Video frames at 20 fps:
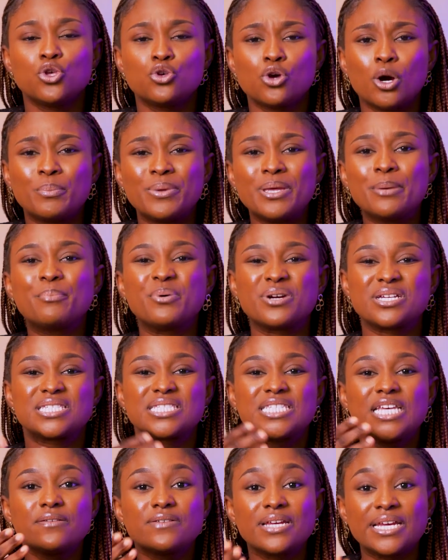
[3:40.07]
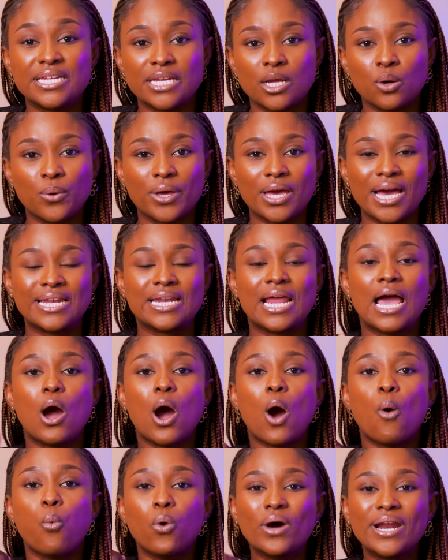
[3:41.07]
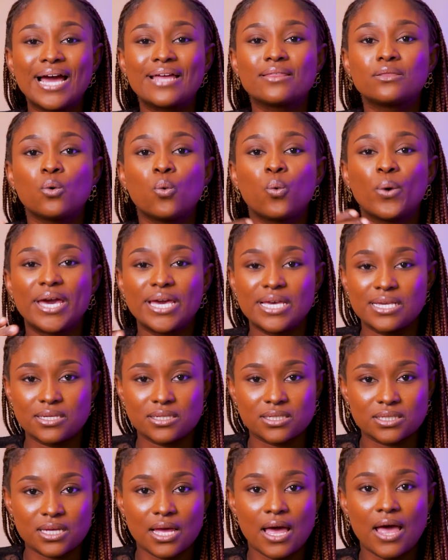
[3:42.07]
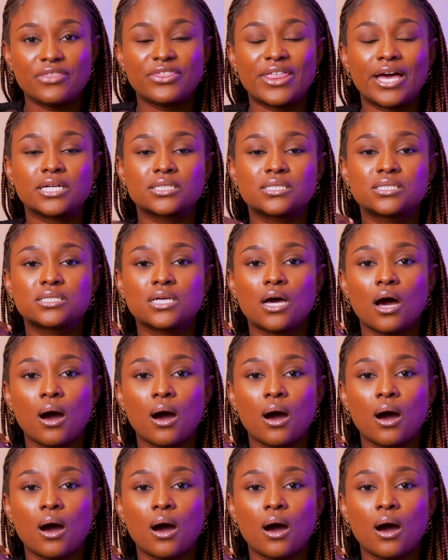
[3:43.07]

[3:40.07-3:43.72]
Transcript: You're being perceived in a way. And what are the ways that,